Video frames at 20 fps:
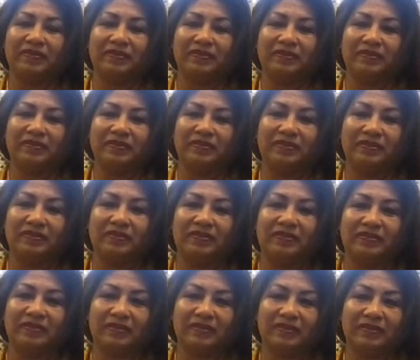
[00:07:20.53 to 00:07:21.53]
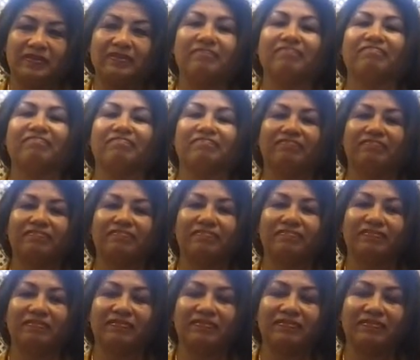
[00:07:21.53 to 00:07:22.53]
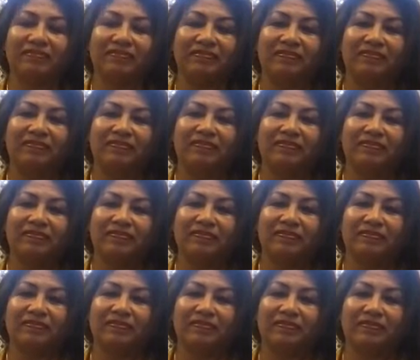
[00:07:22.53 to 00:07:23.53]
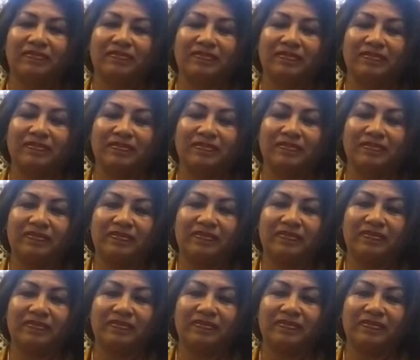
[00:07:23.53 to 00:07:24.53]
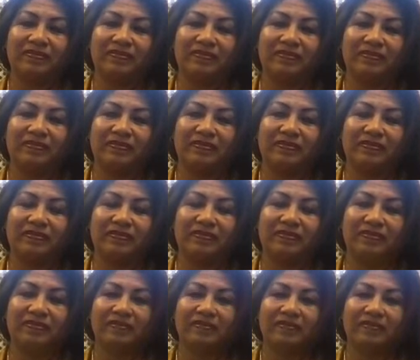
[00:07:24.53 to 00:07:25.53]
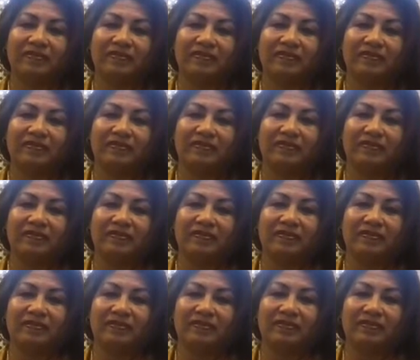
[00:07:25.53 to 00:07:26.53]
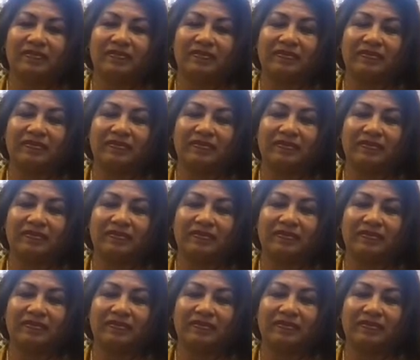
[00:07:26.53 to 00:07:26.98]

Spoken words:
The person shown says nothing.